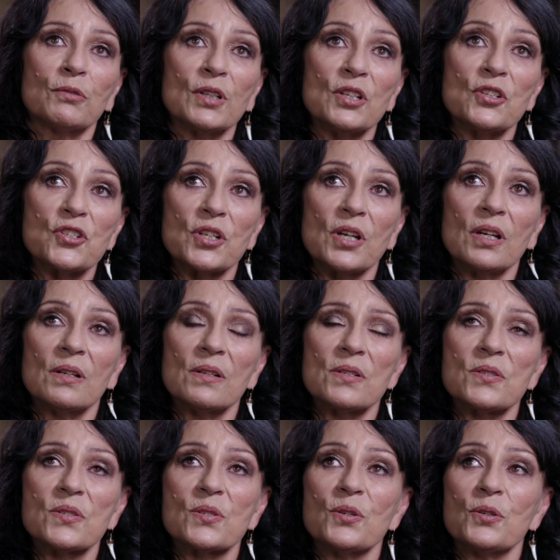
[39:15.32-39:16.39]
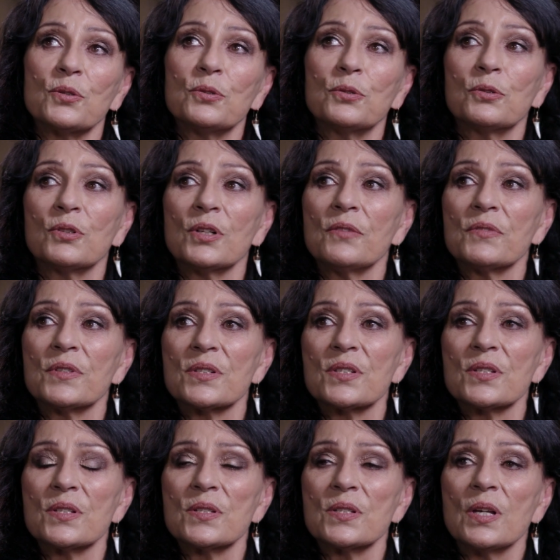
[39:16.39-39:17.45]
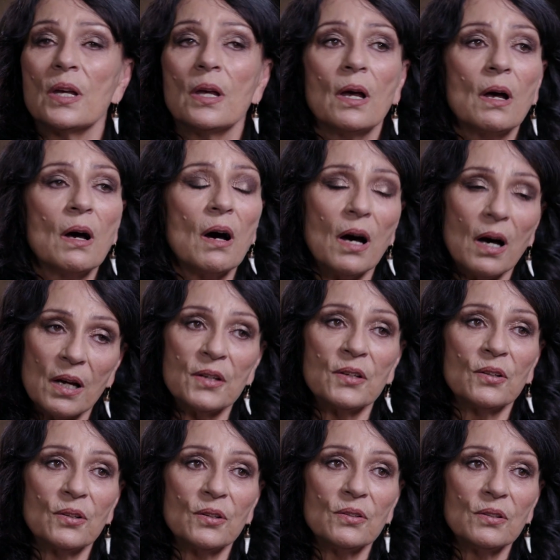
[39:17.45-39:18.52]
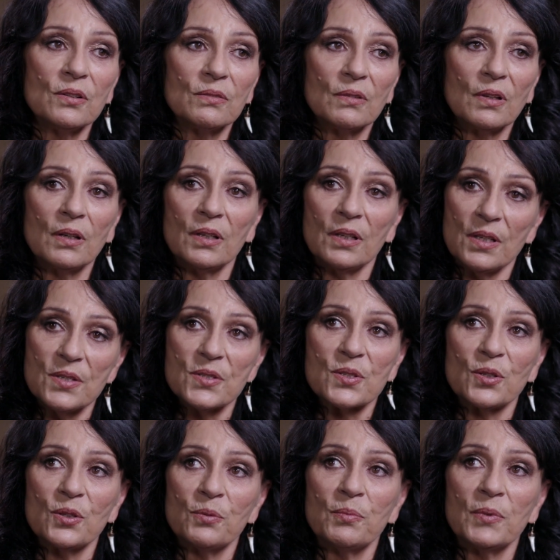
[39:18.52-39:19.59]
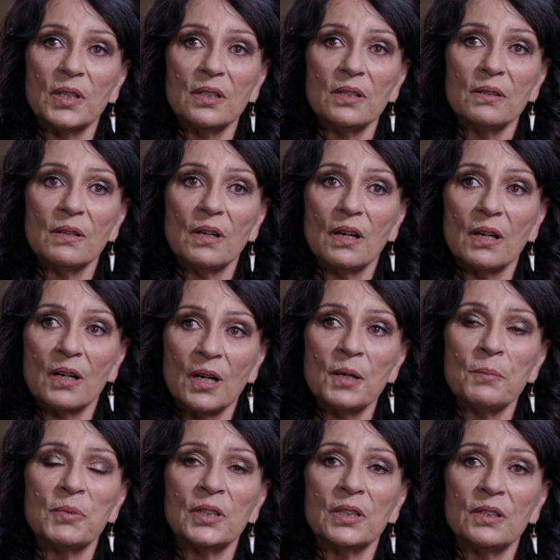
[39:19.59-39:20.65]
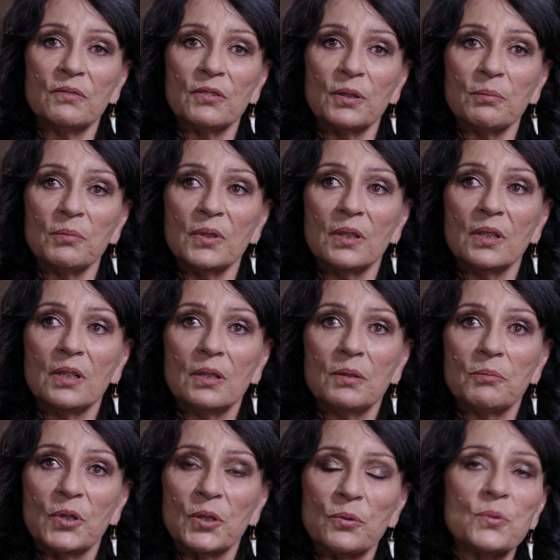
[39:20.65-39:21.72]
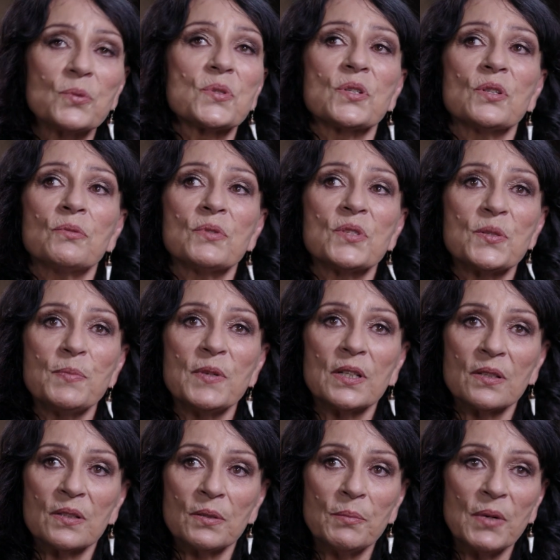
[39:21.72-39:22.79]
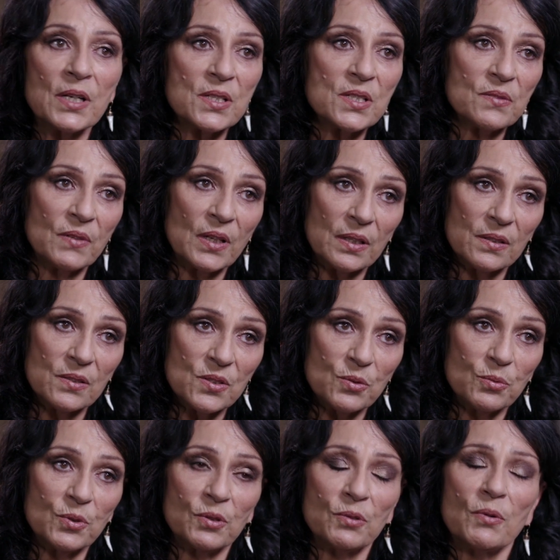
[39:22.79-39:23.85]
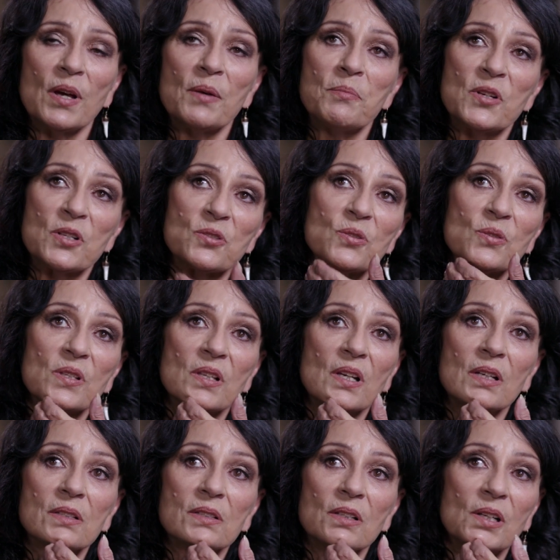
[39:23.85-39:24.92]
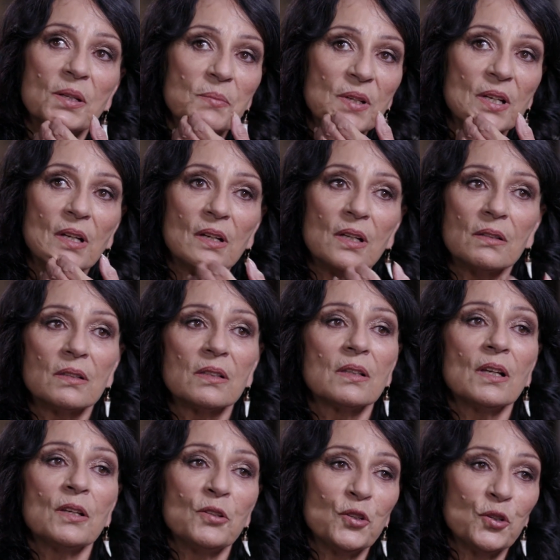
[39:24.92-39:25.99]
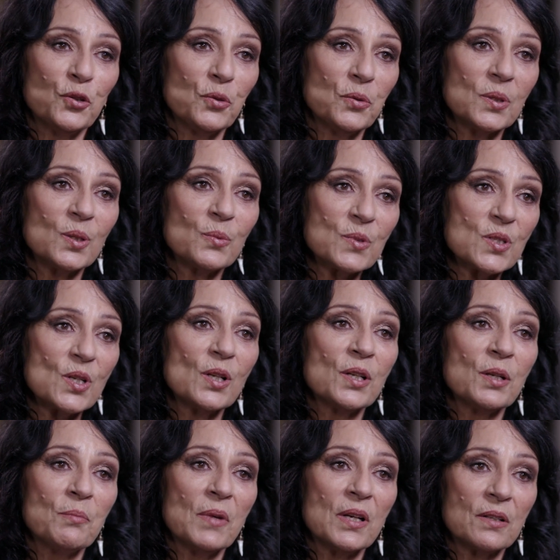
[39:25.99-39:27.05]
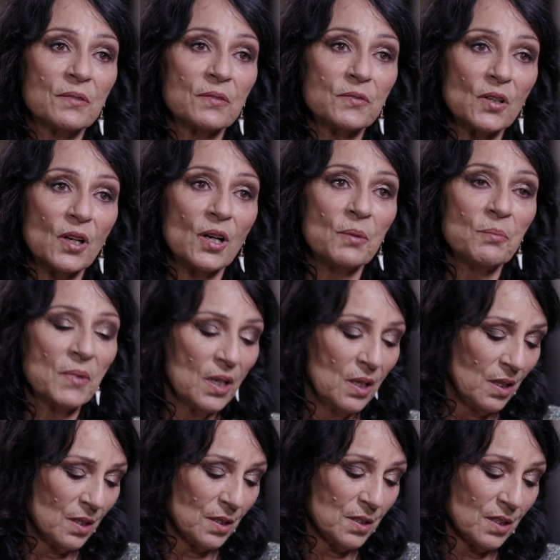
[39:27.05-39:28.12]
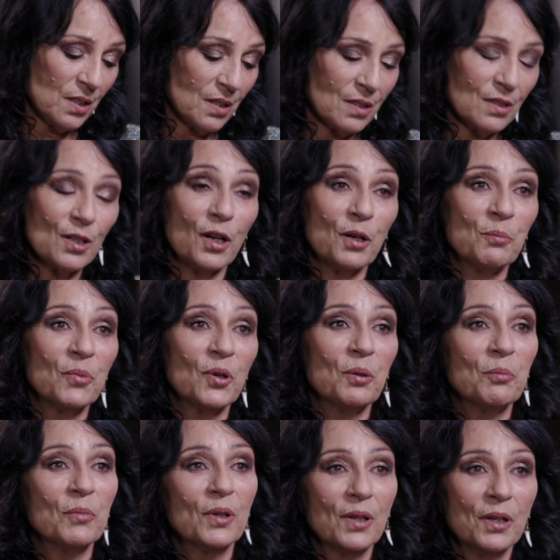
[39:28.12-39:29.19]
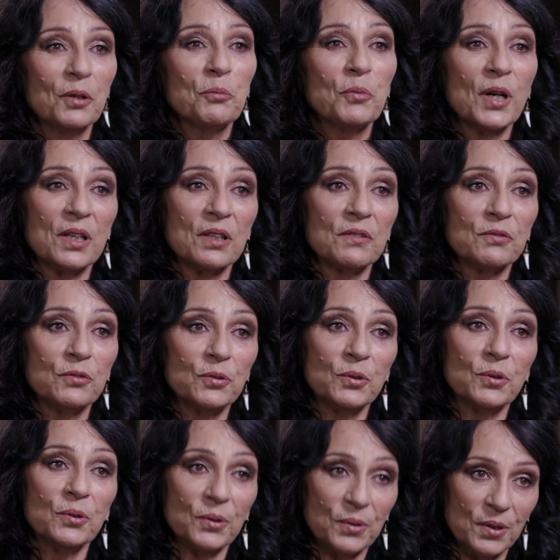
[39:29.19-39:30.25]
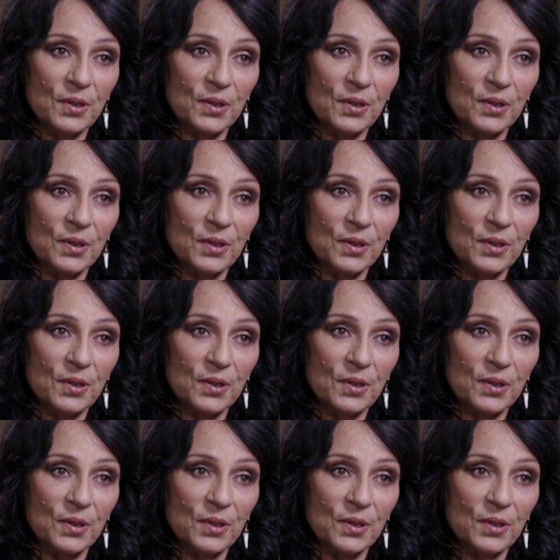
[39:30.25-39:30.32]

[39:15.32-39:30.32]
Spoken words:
reach at historical grievances, I know, and he's told me, and I believe him, but also respecting the minds of others who were around much at that time, that they knew that it was only a matter of time, a ticking time bomb, waiting for